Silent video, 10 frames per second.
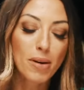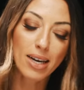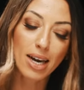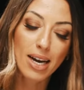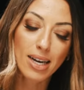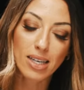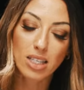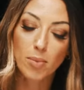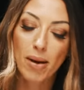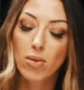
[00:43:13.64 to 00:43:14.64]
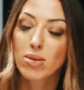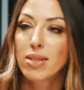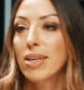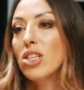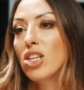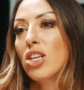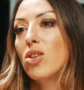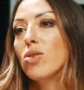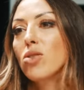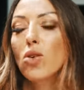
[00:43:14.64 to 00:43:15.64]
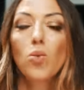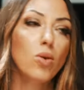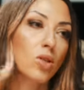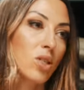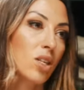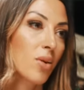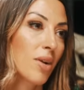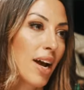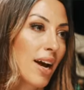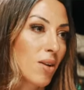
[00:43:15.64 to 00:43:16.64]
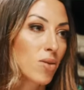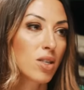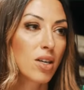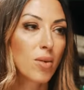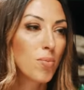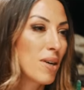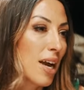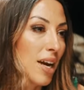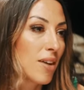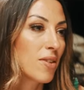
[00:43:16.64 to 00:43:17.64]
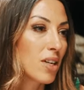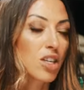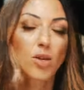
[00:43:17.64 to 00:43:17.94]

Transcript: but again, it's about teaching your dog what to do and how to behave in